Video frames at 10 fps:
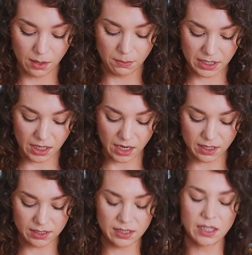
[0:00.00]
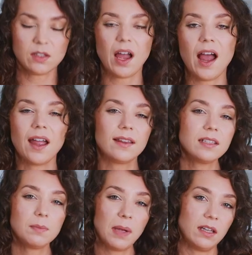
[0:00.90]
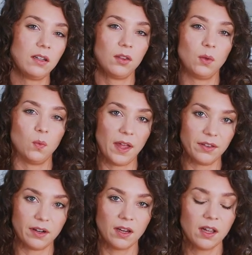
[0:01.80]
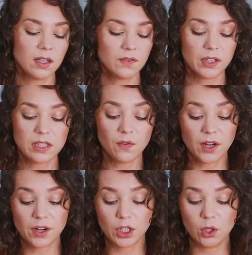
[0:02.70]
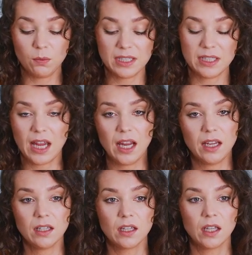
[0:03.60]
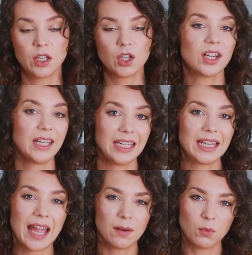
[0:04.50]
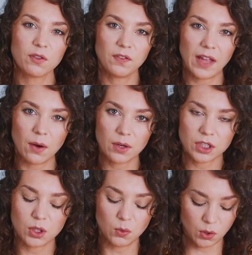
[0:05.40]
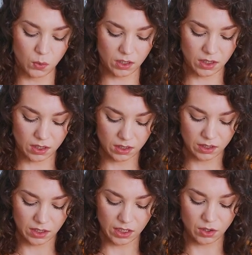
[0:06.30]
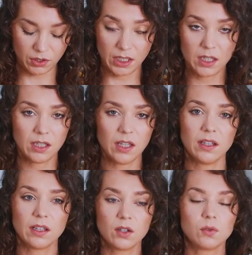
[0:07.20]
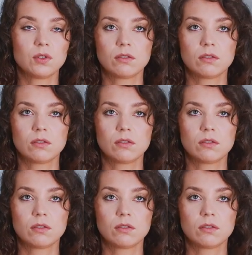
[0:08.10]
because it's highly dependent on the weather. If it's a very humid day, you're gonna need to add more flour to your ingredient. You're